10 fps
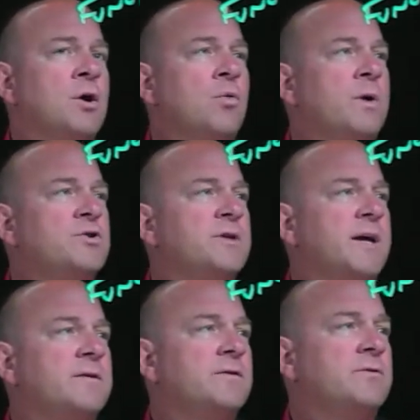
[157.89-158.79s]
which
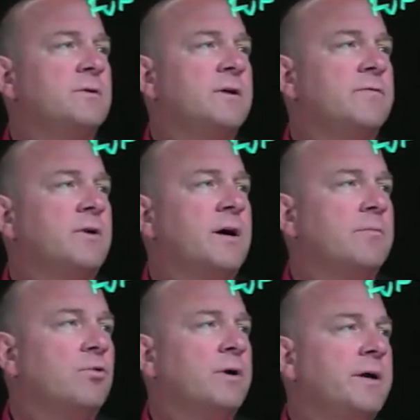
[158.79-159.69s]
tend to deliver on
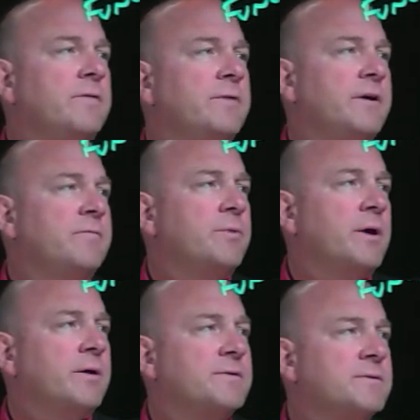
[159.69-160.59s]
more innovative
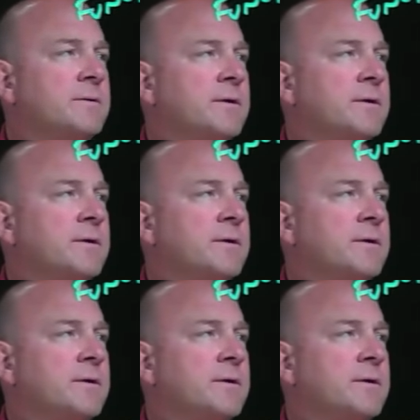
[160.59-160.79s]
products.